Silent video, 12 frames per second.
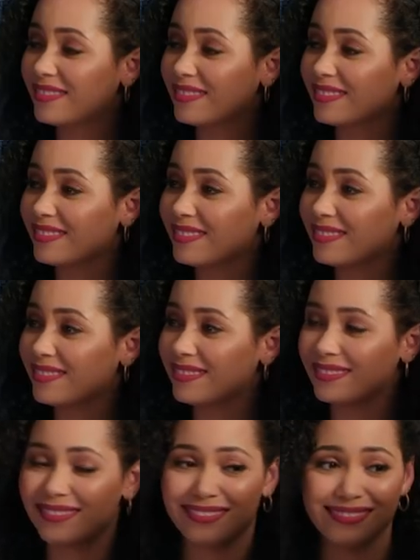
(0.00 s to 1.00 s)

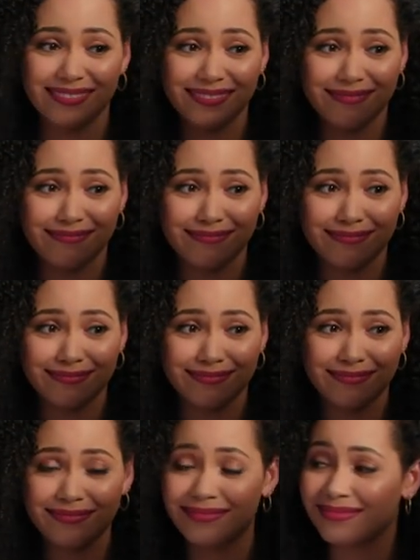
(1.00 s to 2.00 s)

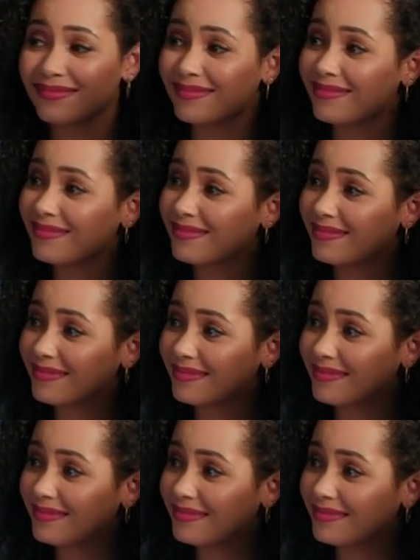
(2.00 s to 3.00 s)

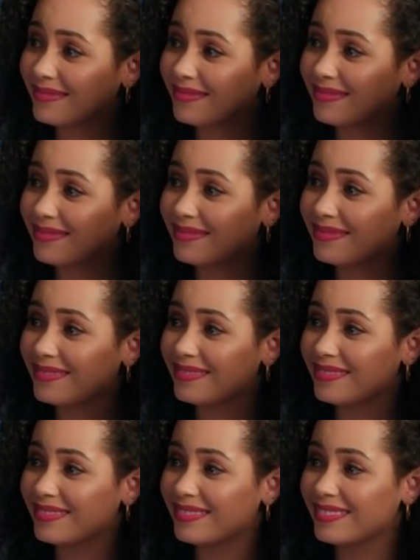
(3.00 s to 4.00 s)

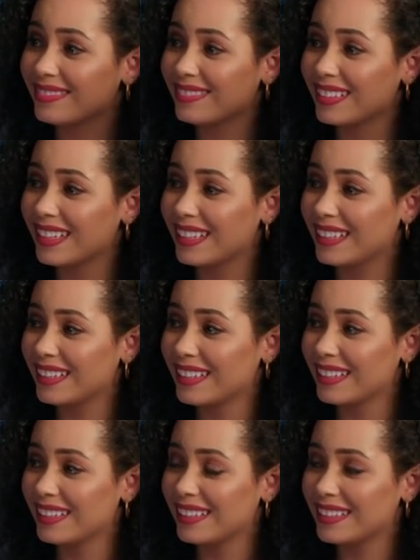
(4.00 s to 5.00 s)

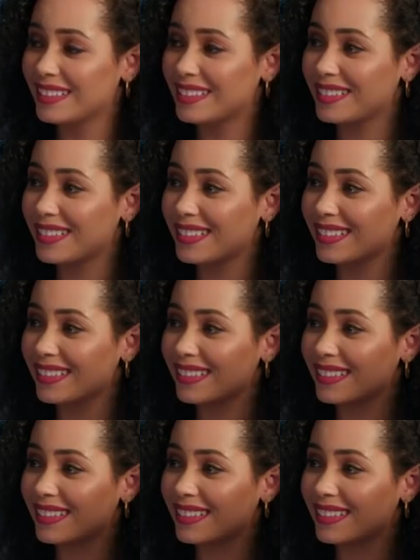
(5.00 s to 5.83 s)
(not speaking)